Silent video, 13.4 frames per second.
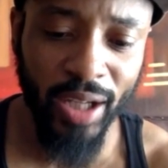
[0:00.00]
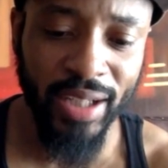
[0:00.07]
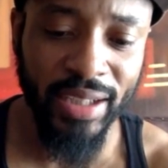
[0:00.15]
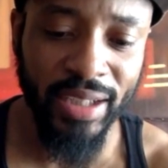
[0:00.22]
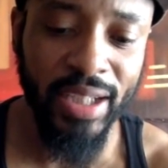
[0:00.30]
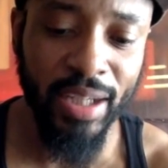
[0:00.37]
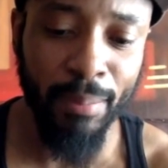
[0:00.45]

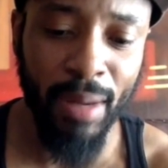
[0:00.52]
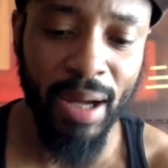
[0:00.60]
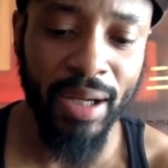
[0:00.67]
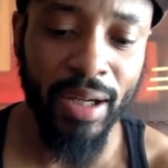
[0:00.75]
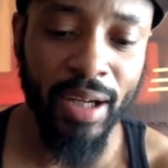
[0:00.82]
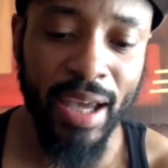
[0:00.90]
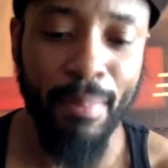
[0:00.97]
D in my
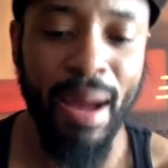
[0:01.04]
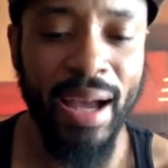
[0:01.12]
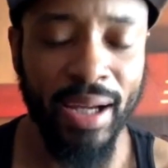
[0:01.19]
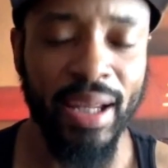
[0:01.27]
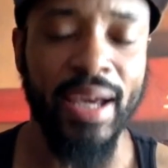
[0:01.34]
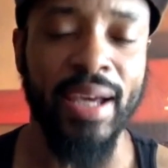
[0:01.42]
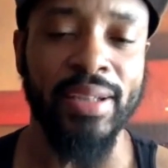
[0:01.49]

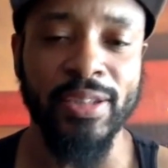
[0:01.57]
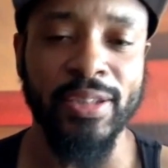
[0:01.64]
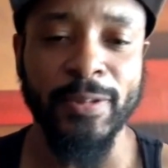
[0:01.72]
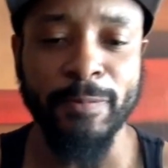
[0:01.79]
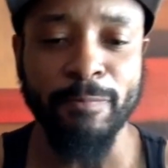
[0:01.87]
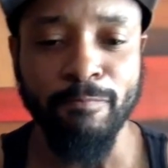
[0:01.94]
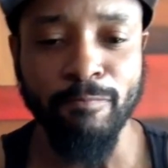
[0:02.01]
class.
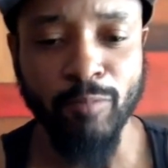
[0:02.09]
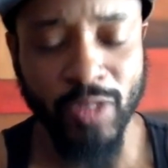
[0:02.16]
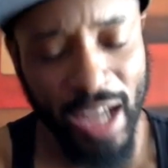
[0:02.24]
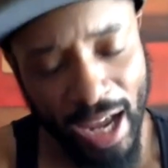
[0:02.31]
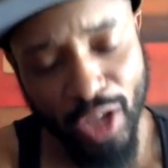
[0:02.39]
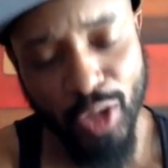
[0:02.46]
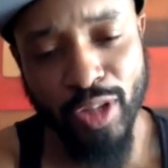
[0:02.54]
Now,
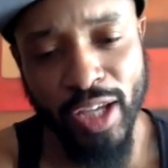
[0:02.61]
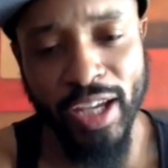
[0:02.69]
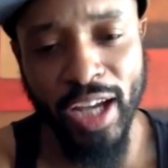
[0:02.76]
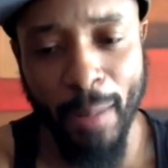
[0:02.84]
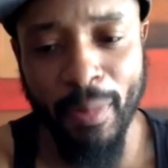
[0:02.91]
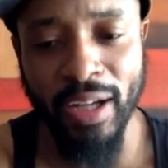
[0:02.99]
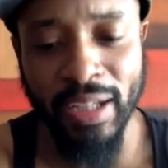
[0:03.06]
how you think
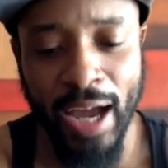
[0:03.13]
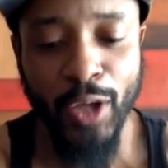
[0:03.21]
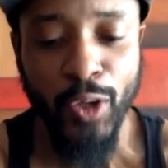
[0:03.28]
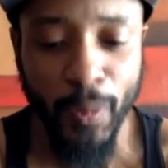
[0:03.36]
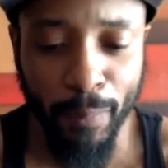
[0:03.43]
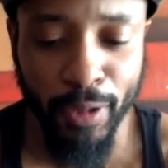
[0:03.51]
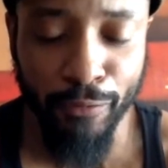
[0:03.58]
I'm gonna allow you
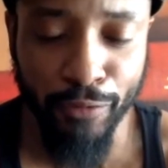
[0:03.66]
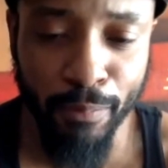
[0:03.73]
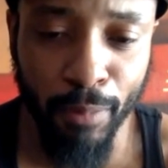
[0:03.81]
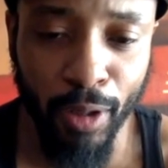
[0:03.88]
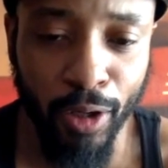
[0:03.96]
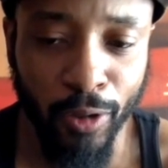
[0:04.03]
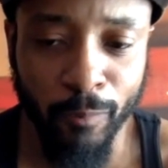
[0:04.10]
to play
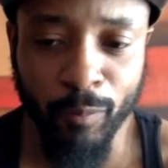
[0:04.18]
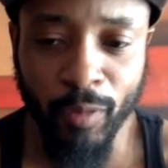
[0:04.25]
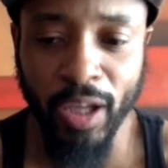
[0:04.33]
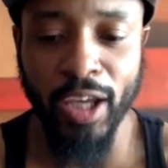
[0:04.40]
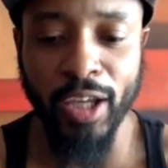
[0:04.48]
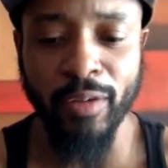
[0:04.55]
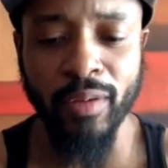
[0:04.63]
football
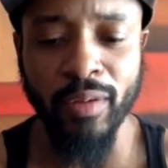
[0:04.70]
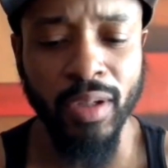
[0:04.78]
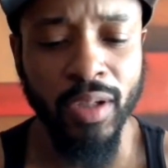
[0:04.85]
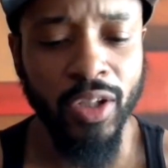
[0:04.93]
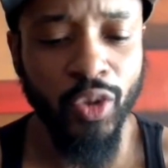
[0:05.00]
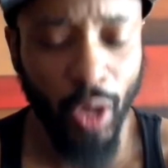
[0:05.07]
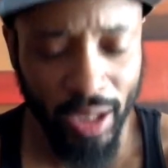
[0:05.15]
and
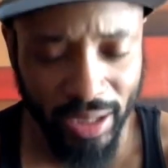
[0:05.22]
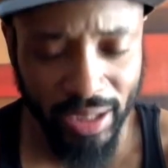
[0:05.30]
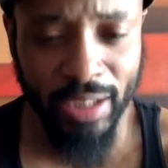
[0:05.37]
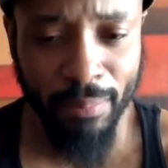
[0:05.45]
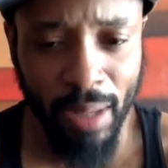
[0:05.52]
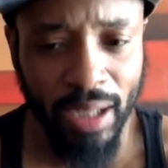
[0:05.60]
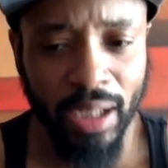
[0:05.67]
you got a D
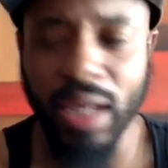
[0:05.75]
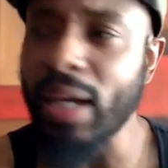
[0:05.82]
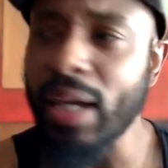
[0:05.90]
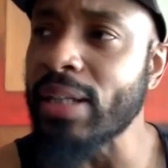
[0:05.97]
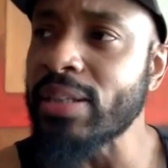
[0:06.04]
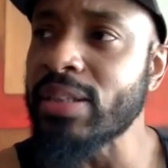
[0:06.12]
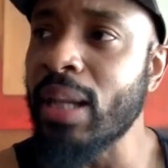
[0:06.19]
in my class?
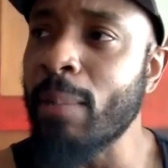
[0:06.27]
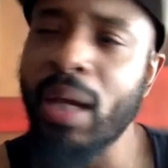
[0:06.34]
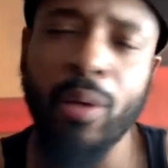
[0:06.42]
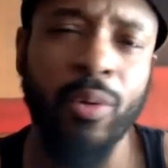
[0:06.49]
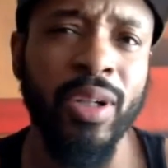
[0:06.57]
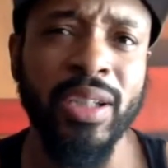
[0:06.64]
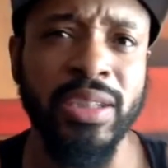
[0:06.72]
I'm like,
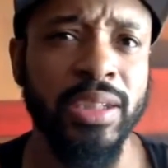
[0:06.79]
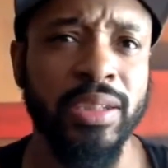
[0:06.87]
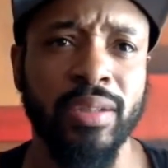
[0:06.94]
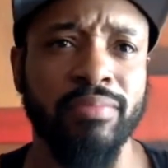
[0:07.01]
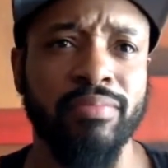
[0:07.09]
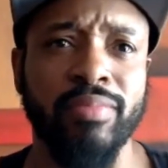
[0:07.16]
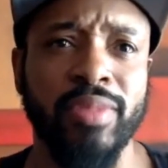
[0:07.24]
well, it's just a
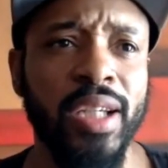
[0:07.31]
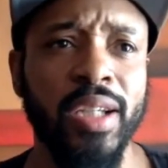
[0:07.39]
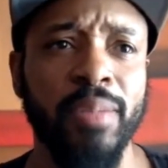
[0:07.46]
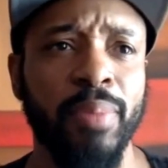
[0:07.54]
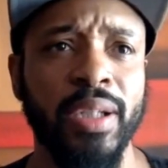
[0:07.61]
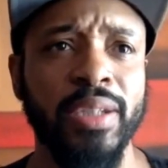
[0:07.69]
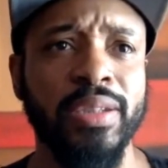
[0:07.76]
D,
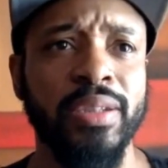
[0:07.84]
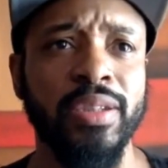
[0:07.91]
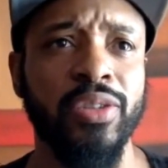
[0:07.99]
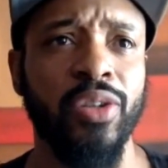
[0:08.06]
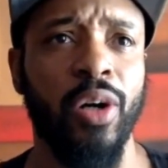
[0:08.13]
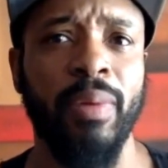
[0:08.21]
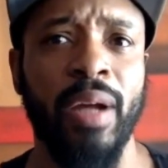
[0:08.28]
but it's
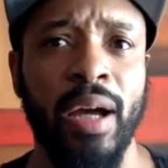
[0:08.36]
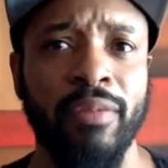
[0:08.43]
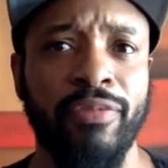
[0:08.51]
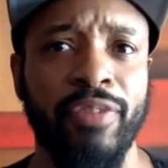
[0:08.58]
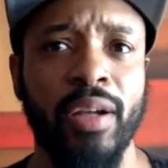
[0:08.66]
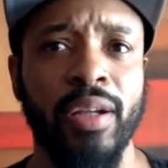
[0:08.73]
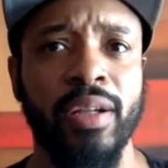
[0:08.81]
I'm not
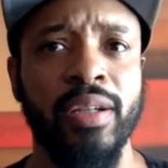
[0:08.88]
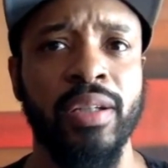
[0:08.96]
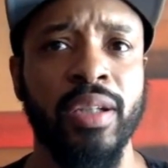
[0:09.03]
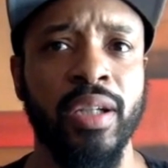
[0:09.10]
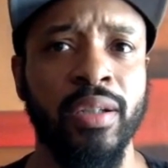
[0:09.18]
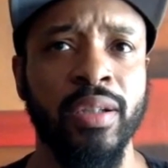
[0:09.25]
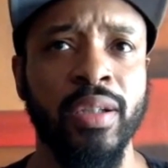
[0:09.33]
failing it or
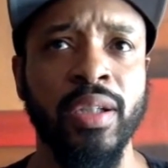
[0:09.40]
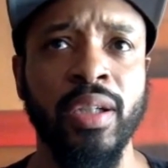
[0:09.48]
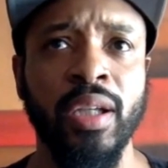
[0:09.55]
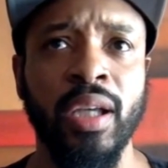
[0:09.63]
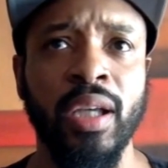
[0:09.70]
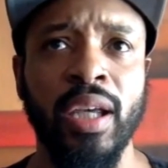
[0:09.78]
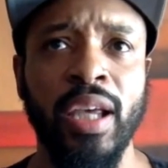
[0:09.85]
nothing.
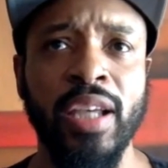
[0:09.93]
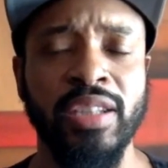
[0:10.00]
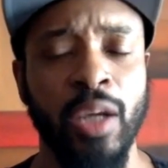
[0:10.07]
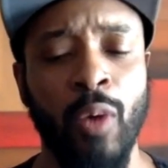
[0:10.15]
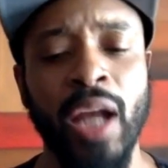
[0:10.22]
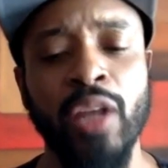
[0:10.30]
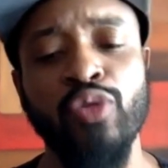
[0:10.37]
He
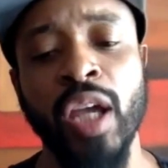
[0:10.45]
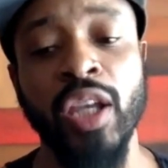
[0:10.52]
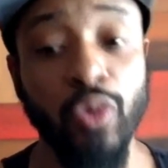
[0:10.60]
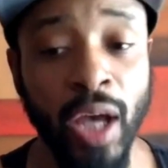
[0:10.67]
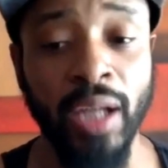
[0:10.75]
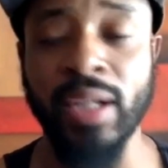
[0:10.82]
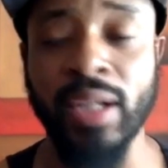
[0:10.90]
said, why you think you
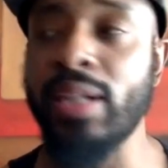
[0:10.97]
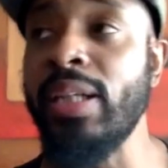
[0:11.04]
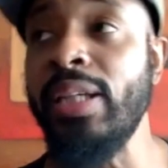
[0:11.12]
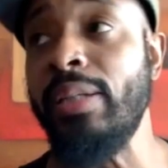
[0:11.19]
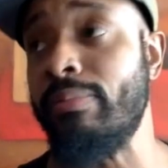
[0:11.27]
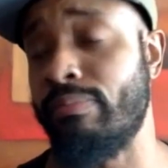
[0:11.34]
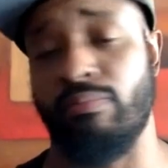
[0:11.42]
got that D?